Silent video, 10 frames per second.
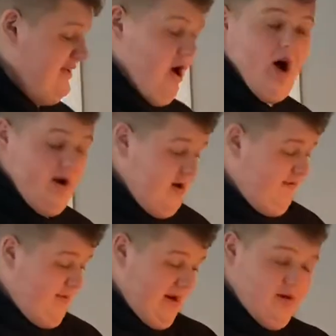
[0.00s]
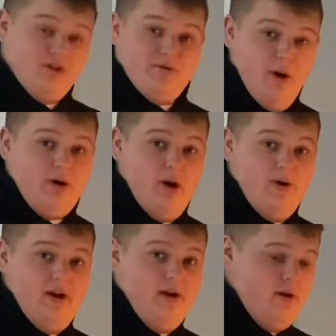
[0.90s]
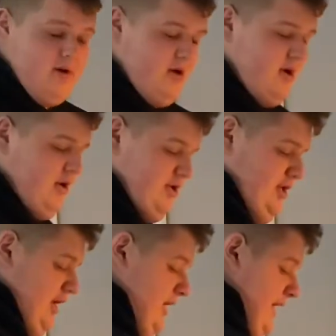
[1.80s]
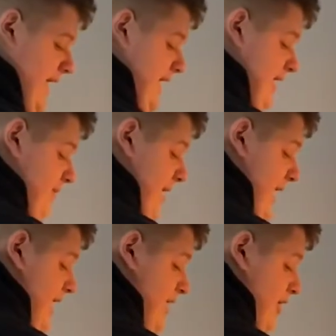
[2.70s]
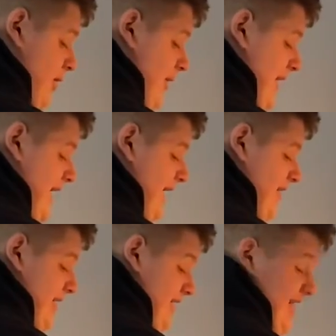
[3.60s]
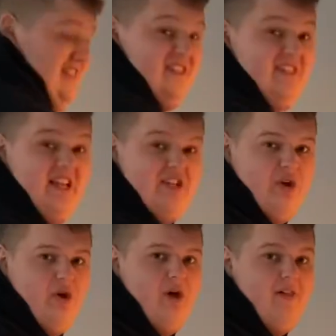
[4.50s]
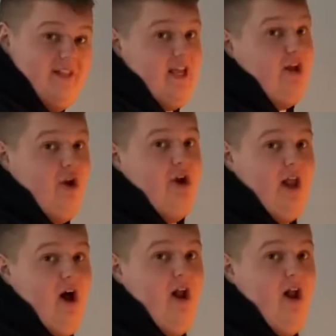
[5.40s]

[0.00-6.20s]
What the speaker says: hot enough. We got a little smoke going here. So you're gonna lay it into the pan. You're gonna wanna hear that sizzle. That's how you know you got it hot